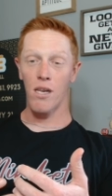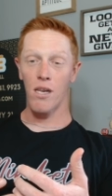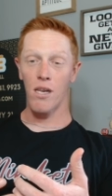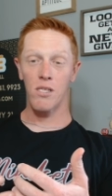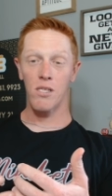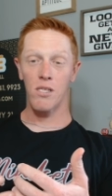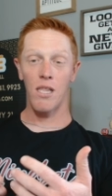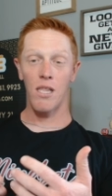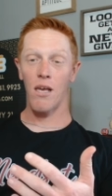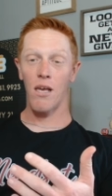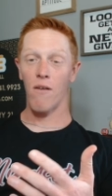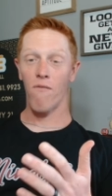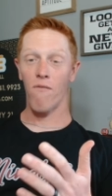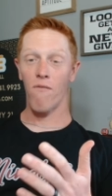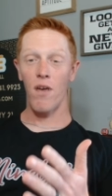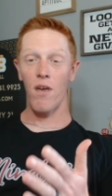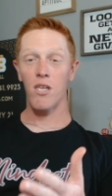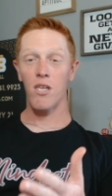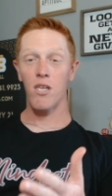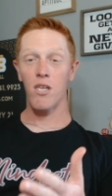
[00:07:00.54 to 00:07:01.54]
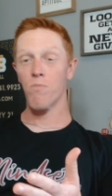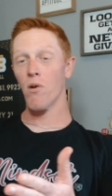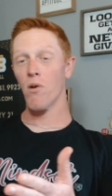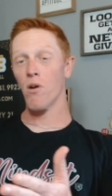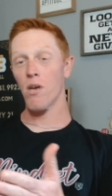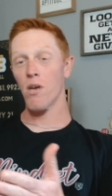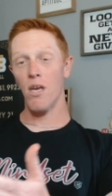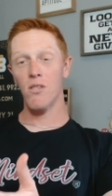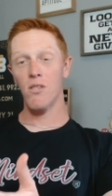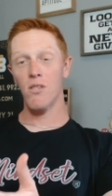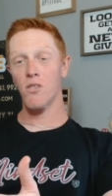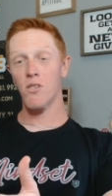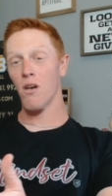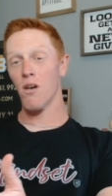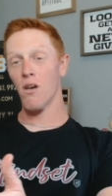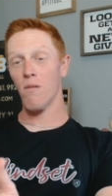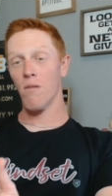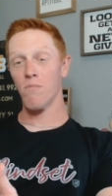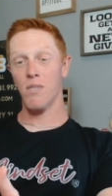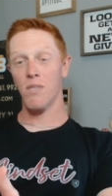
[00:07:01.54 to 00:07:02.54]
is that Facebook,
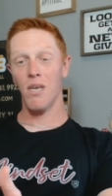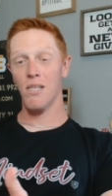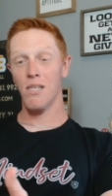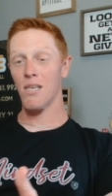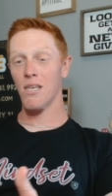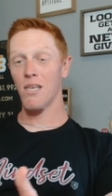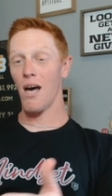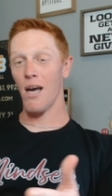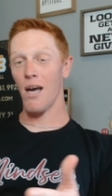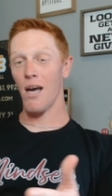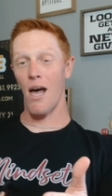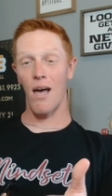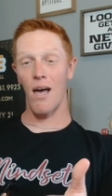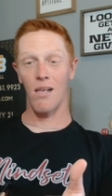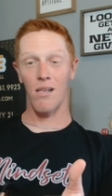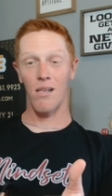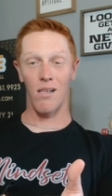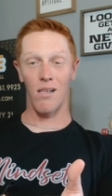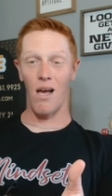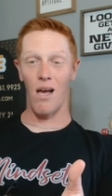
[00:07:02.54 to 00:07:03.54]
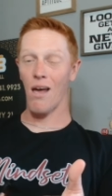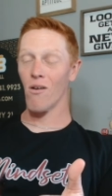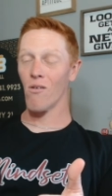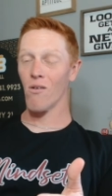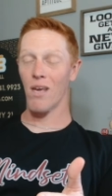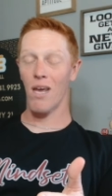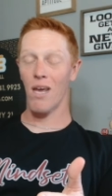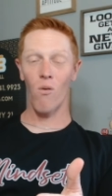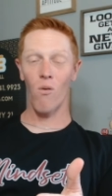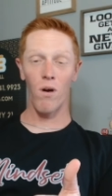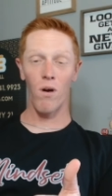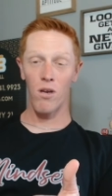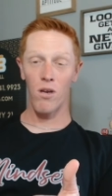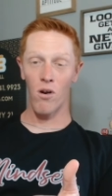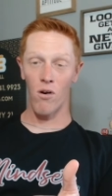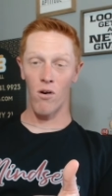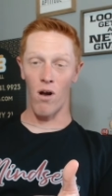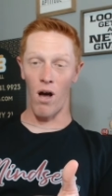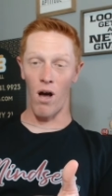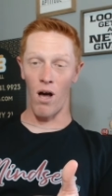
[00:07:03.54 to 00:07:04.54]
Instagram, TikTok, I don't care what
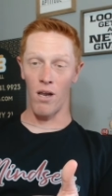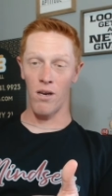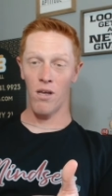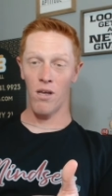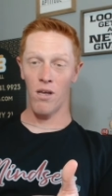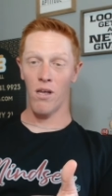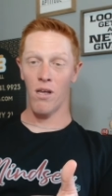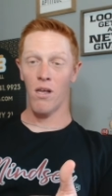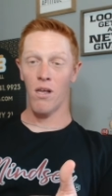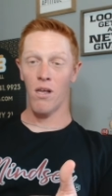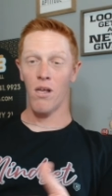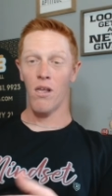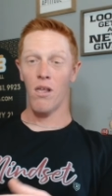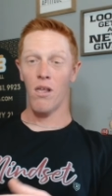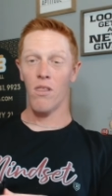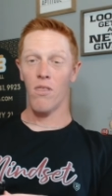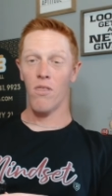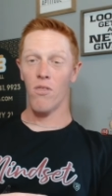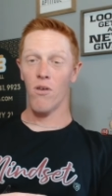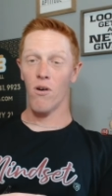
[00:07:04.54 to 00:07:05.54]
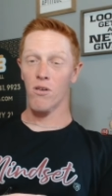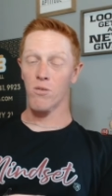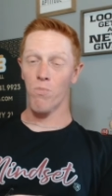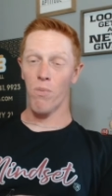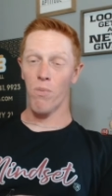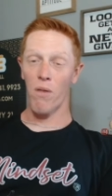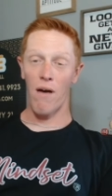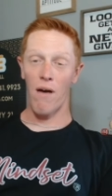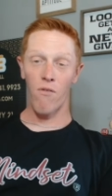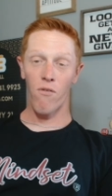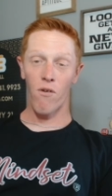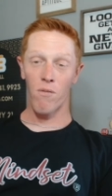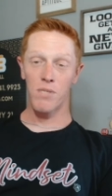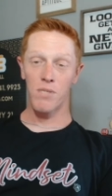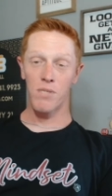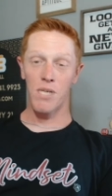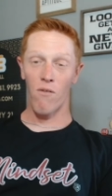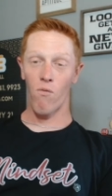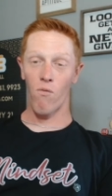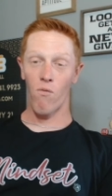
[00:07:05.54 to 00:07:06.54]
you're on, those platforms
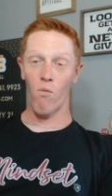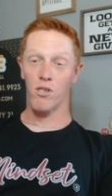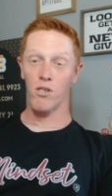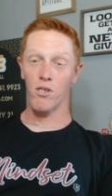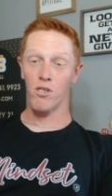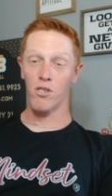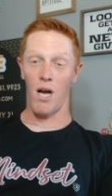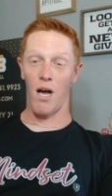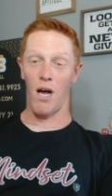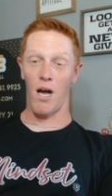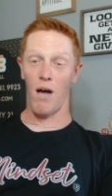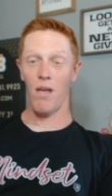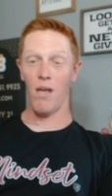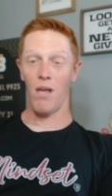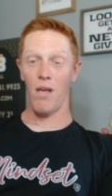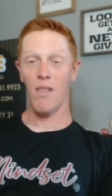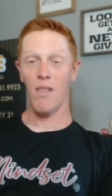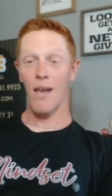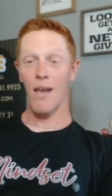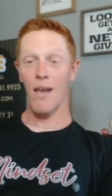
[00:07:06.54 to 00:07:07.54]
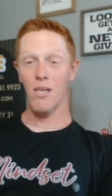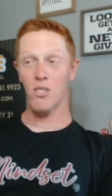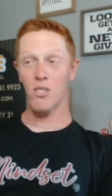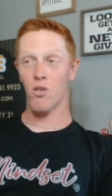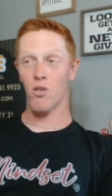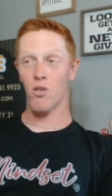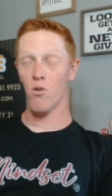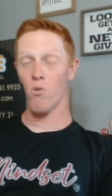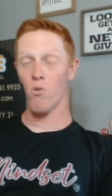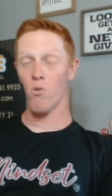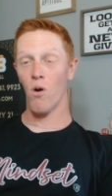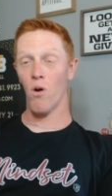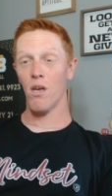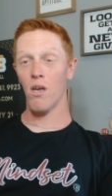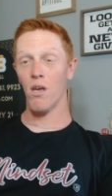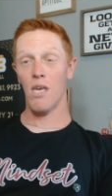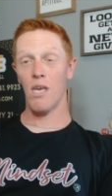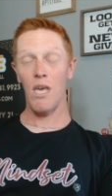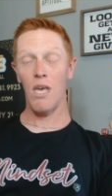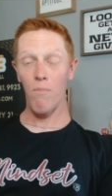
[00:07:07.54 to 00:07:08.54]
have one job, and that is to
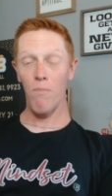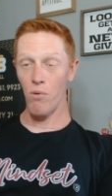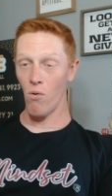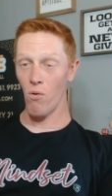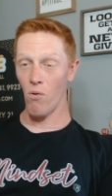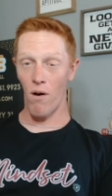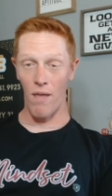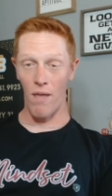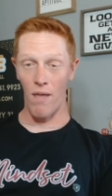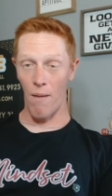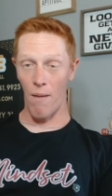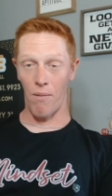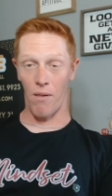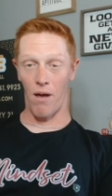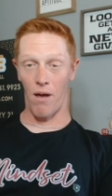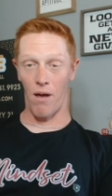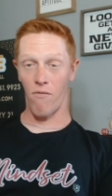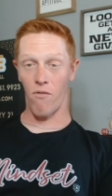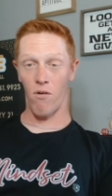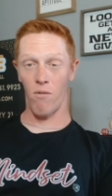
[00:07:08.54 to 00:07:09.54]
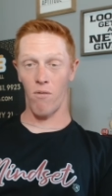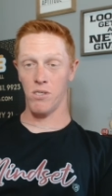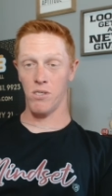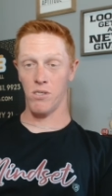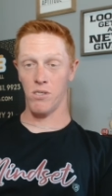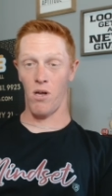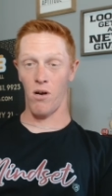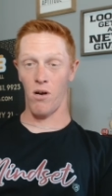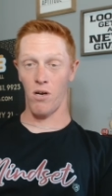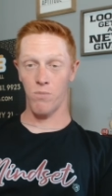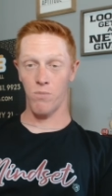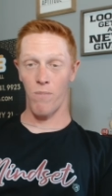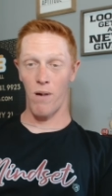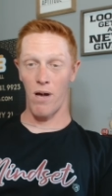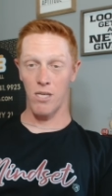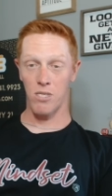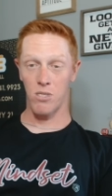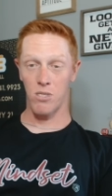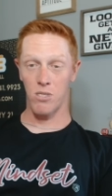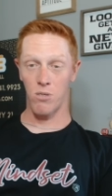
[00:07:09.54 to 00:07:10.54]
keep you on that platform as long as
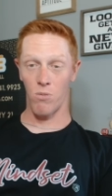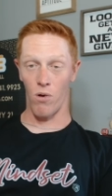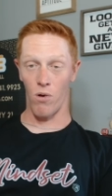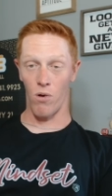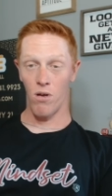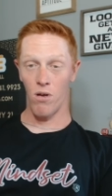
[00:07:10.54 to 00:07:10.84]
possible.